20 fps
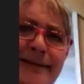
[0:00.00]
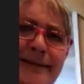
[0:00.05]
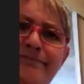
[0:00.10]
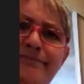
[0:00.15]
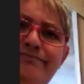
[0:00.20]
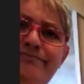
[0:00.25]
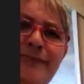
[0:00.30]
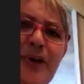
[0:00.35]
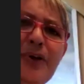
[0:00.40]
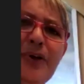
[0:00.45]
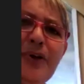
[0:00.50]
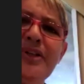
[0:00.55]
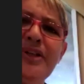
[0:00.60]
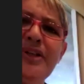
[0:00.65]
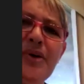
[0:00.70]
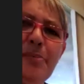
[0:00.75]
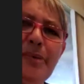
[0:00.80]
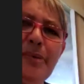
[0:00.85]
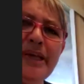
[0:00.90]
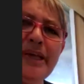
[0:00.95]
You're
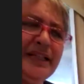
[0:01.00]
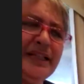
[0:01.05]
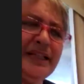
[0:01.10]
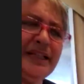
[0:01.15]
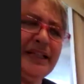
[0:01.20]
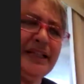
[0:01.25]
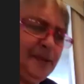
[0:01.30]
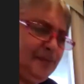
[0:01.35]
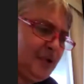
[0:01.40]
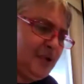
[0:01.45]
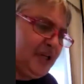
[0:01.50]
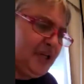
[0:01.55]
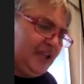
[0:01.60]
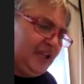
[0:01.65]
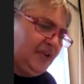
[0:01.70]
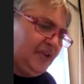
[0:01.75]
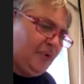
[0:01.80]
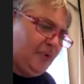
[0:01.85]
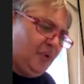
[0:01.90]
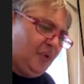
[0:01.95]
basically putting
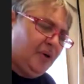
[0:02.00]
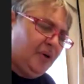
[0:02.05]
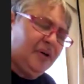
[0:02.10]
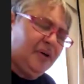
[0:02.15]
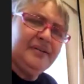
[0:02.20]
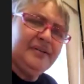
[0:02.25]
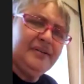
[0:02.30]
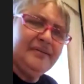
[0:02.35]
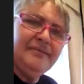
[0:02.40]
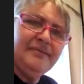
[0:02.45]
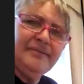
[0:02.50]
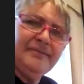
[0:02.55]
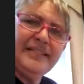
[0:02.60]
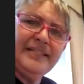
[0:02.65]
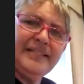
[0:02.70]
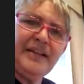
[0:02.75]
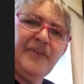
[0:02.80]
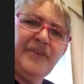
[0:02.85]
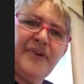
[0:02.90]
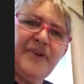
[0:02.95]
your stuff
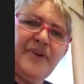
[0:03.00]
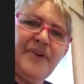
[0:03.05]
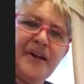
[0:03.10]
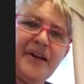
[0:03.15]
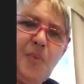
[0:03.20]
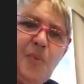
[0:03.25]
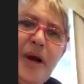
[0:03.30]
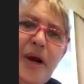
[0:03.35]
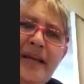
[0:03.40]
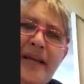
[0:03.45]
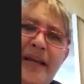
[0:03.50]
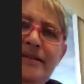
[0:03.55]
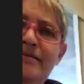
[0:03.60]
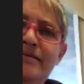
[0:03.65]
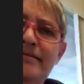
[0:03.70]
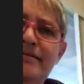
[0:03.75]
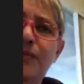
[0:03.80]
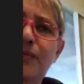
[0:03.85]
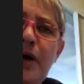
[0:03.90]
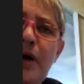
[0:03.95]
on a white
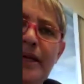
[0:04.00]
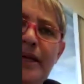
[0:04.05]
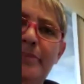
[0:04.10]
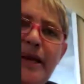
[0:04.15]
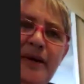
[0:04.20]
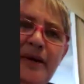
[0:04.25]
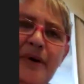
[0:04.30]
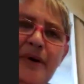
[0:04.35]
background.